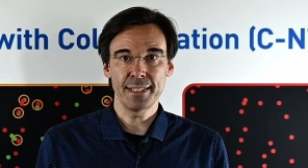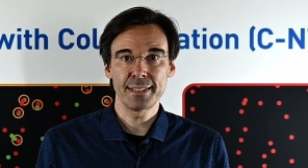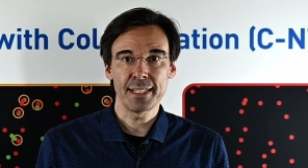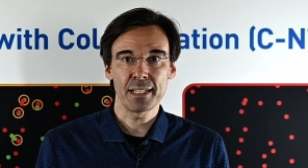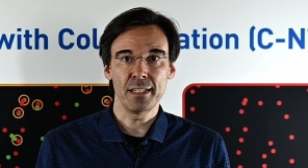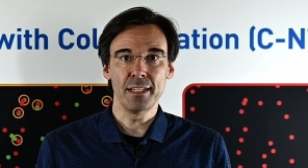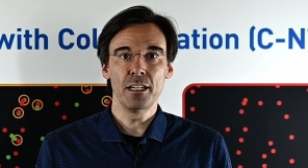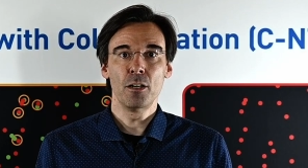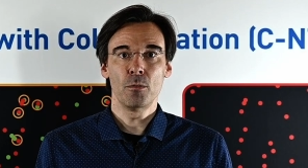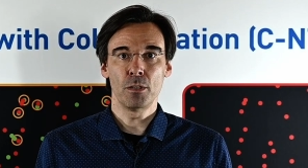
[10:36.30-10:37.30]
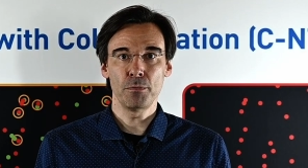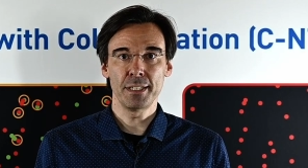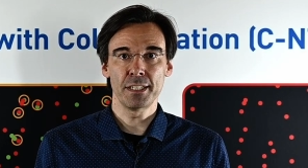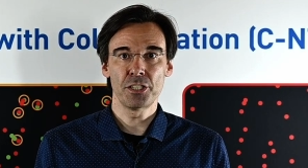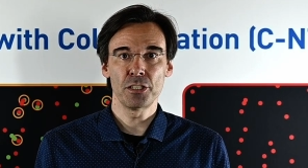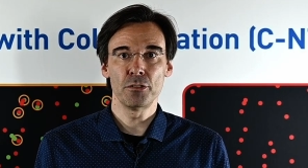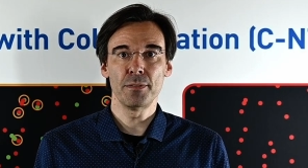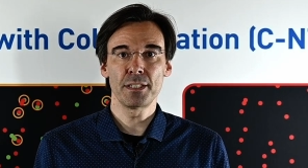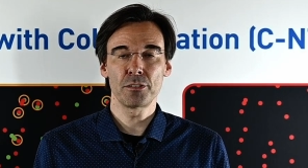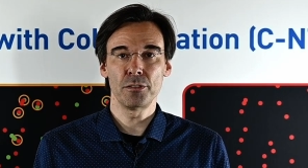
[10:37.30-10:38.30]
exactly what we can show
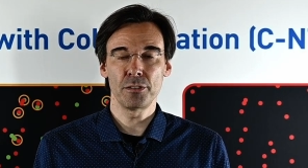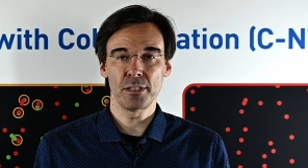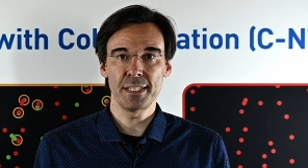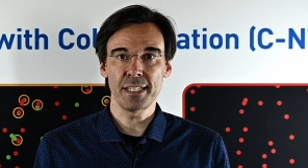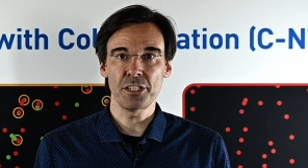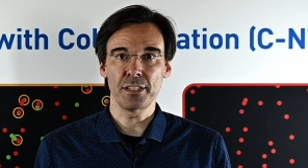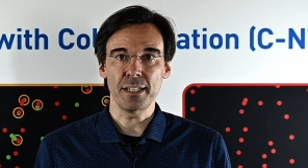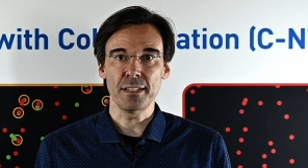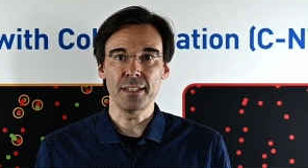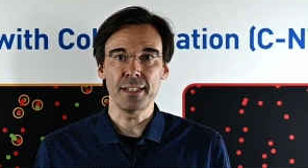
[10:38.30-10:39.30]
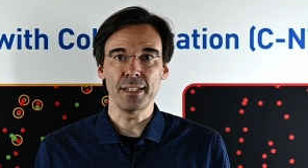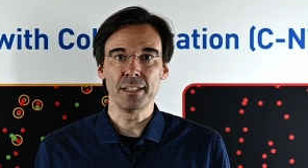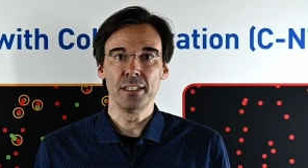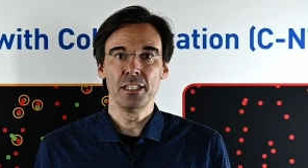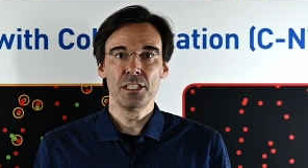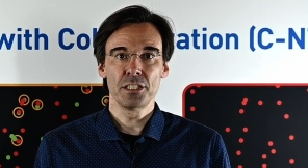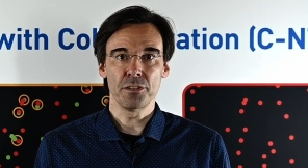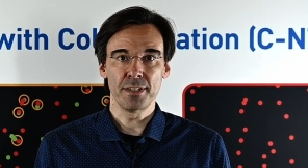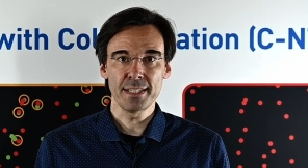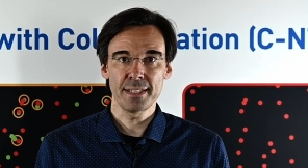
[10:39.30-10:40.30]
with colocalization NTA. So
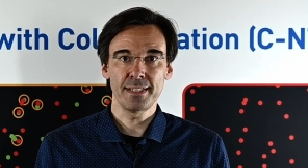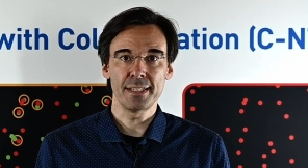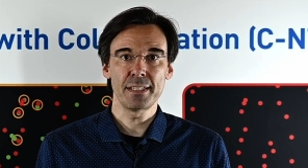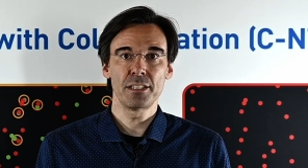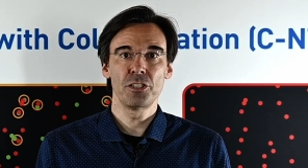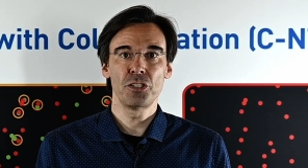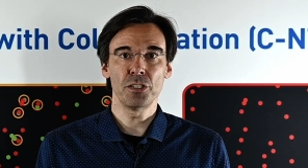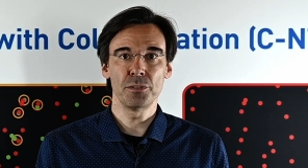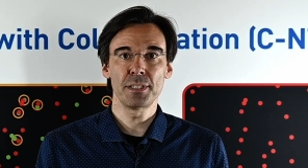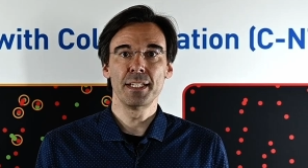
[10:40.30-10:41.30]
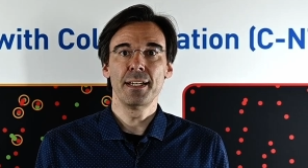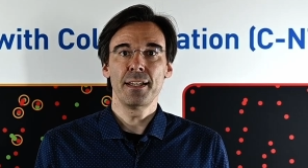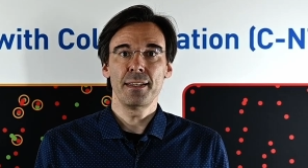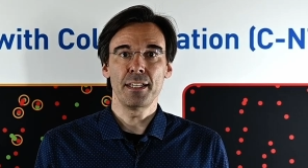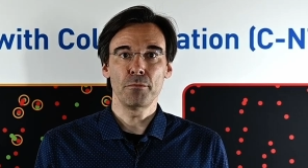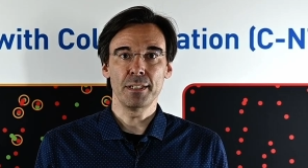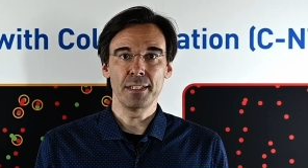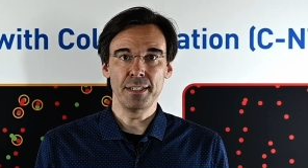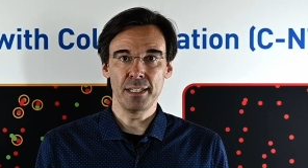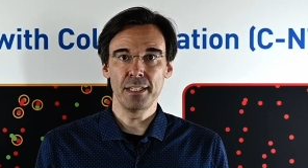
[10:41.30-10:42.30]
this test shows that we are
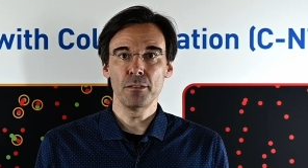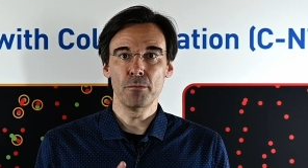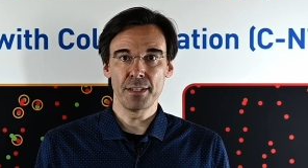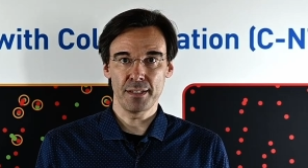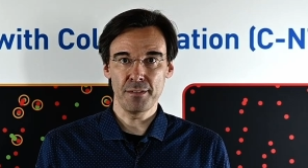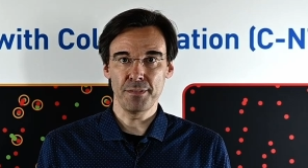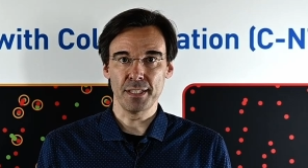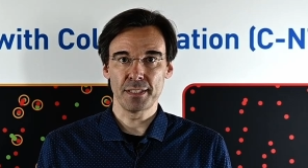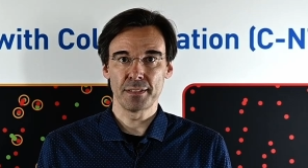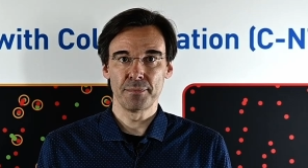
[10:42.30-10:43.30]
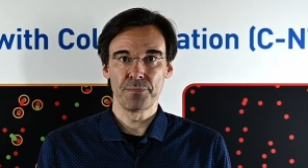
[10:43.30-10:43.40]
dealing with EVs.